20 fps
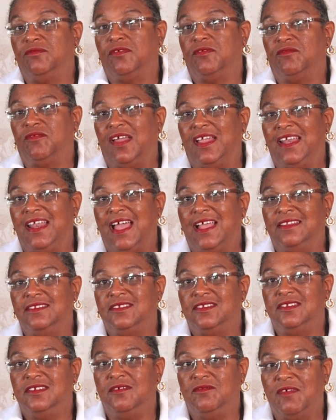for
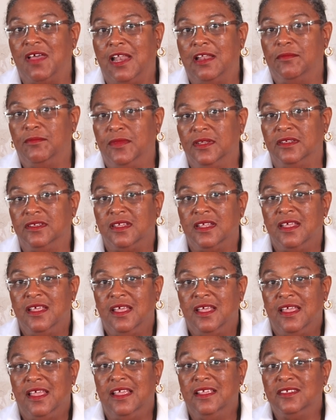finance and development
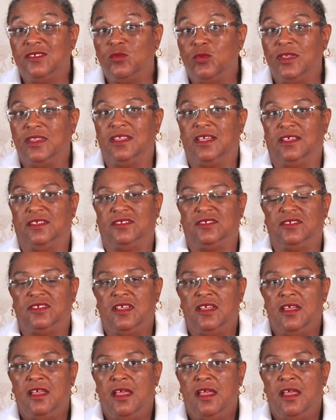is with us,